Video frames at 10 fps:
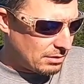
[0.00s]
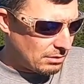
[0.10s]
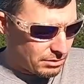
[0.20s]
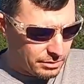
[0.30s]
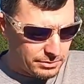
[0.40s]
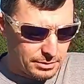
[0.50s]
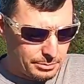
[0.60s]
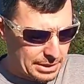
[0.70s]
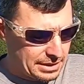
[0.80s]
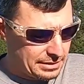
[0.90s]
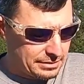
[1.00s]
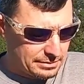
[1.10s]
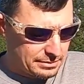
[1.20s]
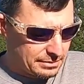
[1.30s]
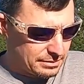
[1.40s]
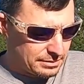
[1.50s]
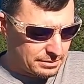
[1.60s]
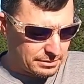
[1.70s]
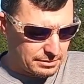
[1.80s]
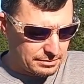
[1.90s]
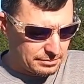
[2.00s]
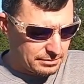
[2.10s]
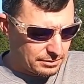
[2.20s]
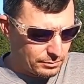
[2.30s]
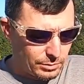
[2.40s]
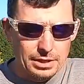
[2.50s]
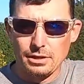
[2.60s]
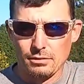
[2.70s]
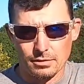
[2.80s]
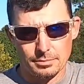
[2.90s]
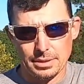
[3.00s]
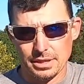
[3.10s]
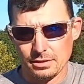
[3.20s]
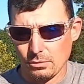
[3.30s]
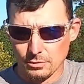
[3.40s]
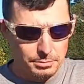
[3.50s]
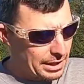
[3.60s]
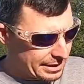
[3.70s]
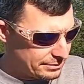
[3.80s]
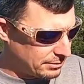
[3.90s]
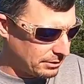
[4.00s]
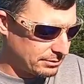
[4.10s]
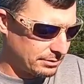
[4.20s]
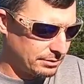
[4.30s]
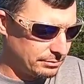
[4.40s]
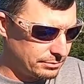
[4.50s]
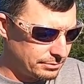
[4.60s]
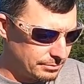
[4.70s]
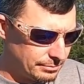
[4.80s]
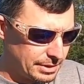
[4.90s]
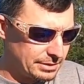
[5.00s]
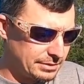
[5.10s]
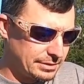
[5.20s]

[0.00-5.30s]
Orange and pink are really hard to beat. Of course, black and chartreuse, but